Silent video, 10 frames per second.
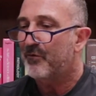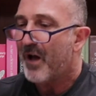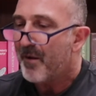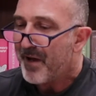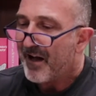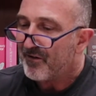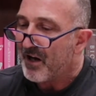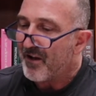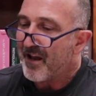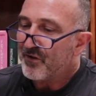about
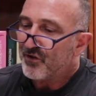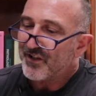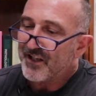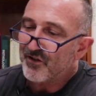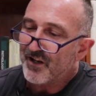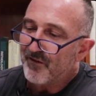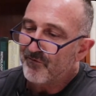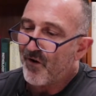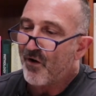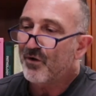ever since
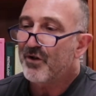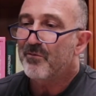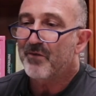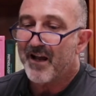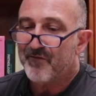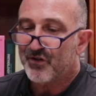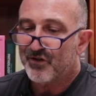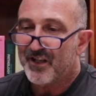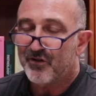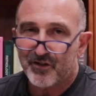
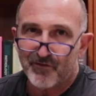the